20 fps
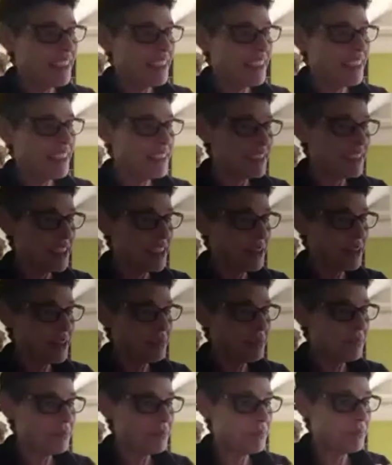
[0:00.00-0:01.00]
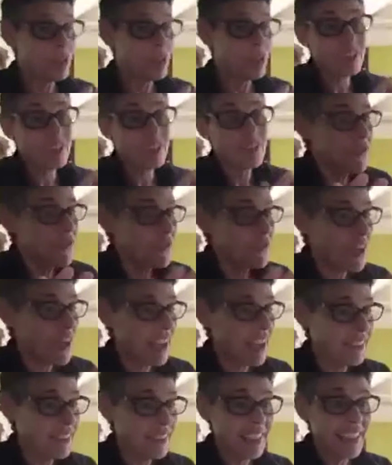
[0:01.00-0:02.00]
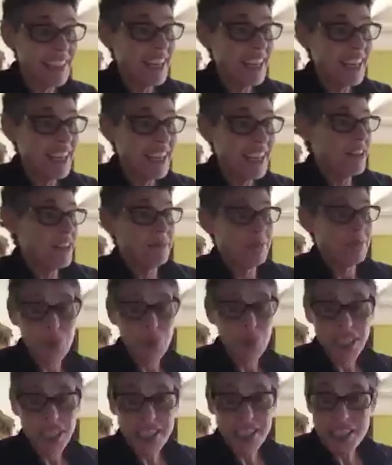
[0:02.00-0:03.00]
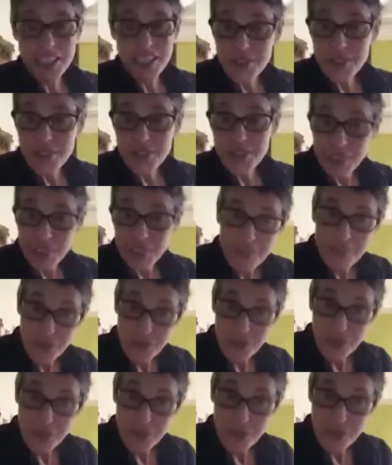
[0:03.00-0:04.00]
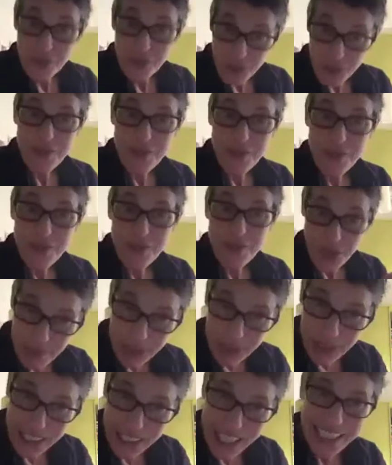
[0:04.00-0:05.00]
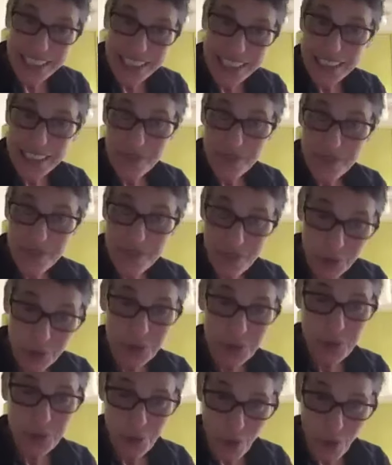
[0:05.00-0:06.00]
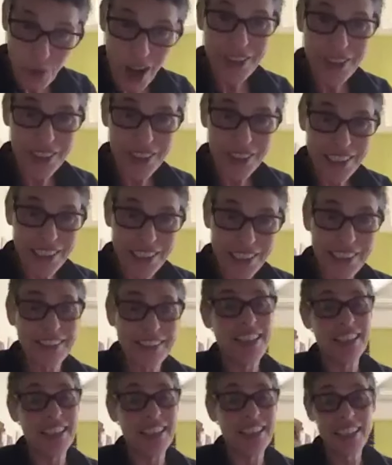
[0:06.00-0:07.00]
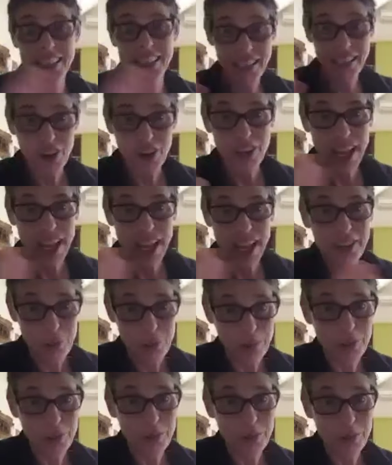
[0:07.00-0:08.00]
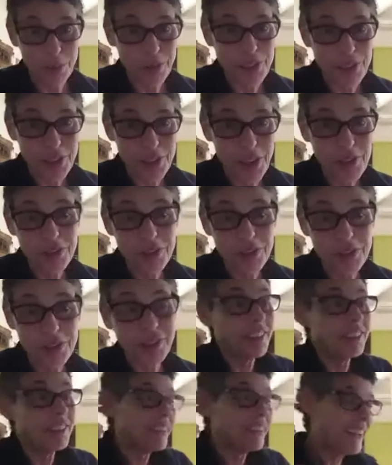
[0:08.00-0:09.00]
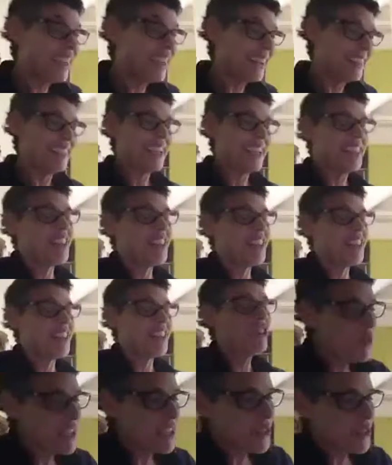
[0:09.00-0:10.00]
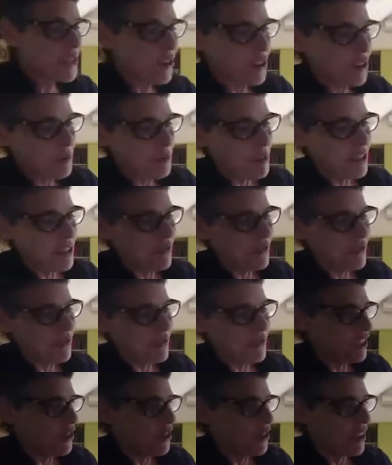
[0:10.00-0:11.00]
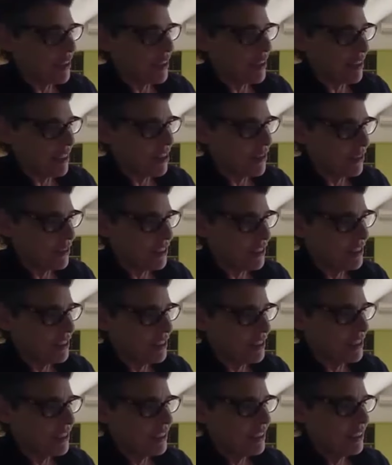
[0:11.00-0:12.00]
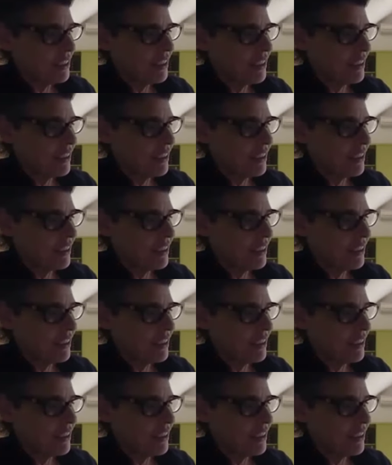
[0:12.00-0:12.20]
I think that, so far, audiences have laughed, have cried, have stood up at the end and have applauded wildly. And then they've gone out and bought the book. So, no, there's not going to be a video, I think, of it.